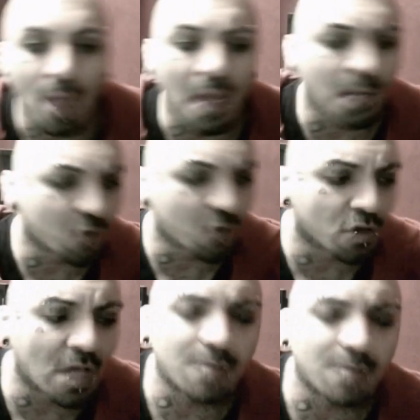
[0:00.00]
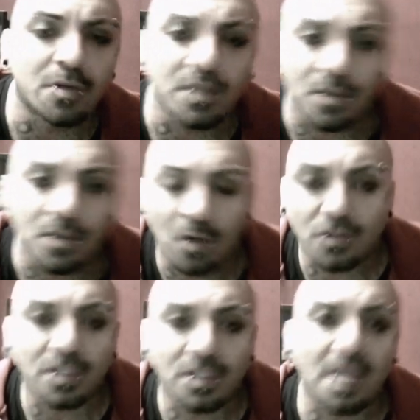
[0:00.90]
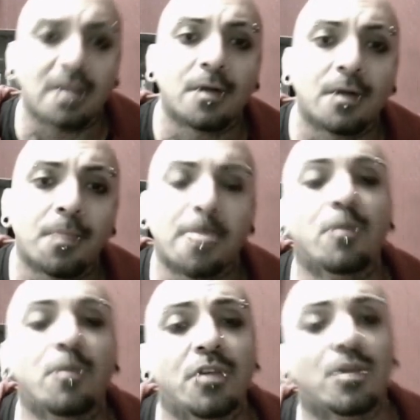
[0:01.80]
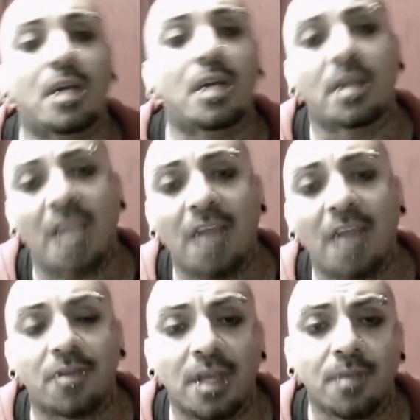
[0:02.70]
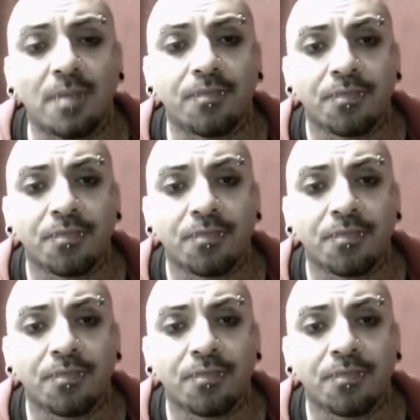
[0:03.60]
and I'm sure a lot of Middle Eastern cultures, that when you're at a gathering